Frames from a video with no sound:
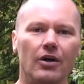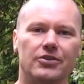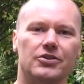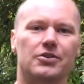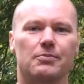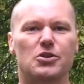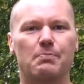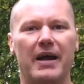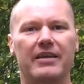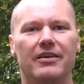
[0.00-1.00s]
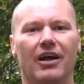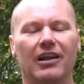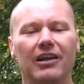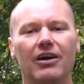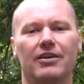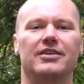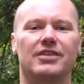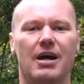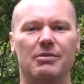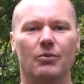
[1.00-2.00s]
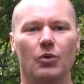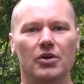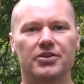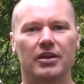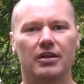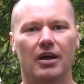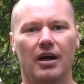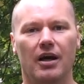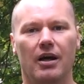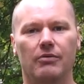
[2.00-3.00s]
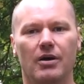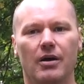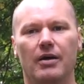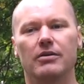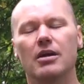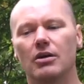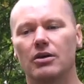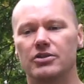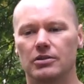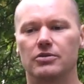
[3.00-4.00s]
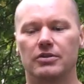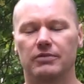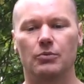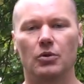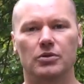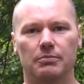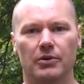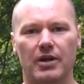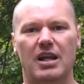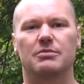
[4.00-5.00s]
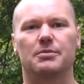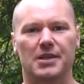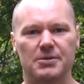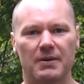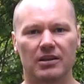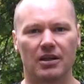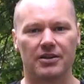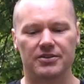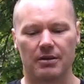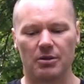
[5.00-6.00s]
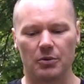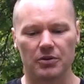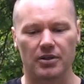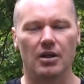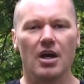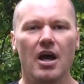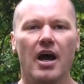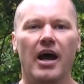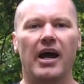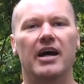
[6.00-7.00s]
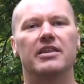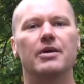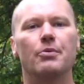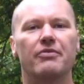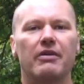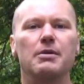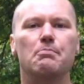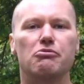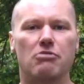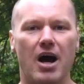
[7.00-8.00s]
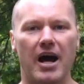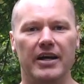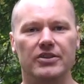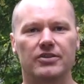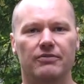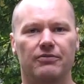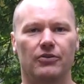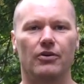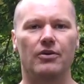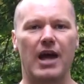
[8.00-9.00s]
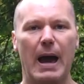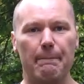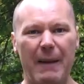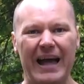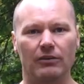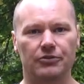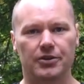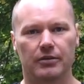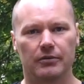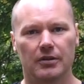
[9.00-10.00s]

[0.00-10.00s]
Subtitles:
otters spend a lot of their time in the water. They're not exclusively waterborne animals, but they spend a lot of the time in the water. And they were very prized for their pelt.